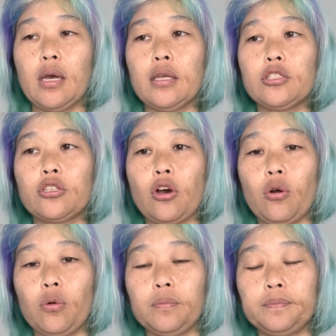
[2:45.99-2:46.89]

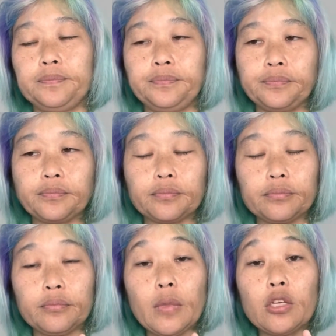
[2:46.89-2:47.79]
So
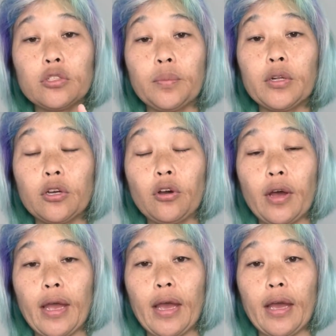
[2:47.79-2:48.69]
I'm gonna go
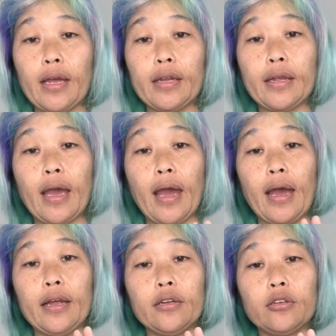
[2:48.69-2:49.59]
ahead
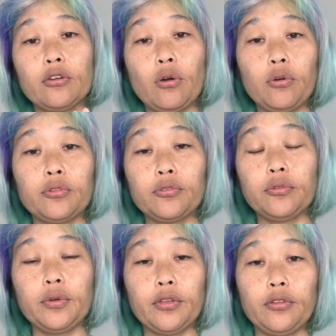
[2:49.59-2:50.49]
and go through
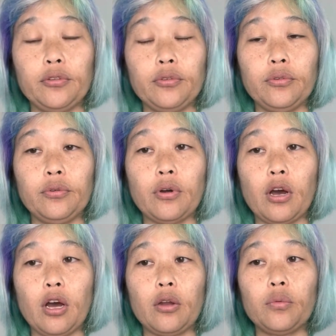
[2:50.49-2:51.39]
with you
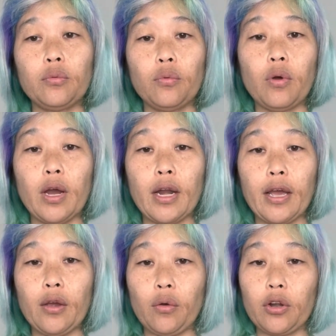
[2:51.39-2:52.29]
on what
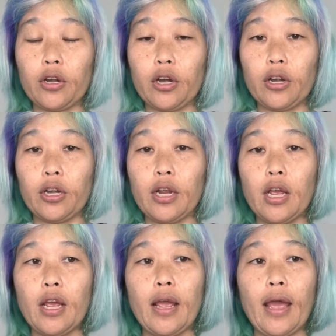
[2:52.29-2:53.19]
I ordered,
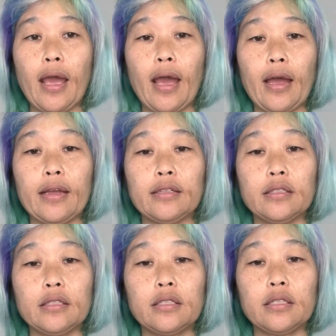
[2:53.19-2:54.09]

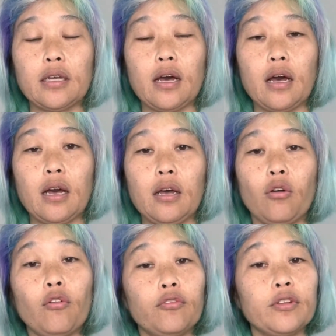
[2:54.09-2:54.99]
and
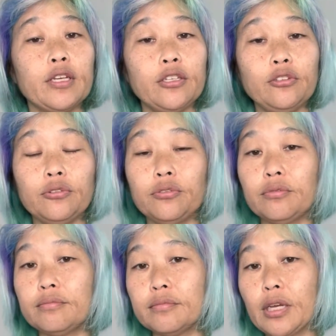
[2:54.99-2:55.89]
hopefully you
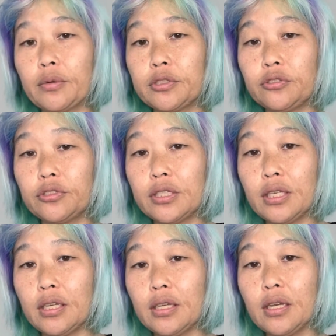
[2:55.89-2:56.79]
like what you
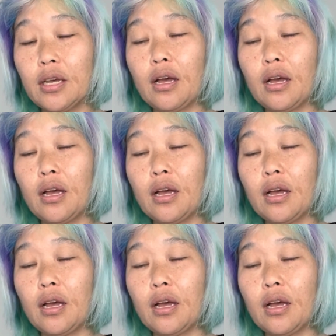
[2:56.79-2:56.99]
see.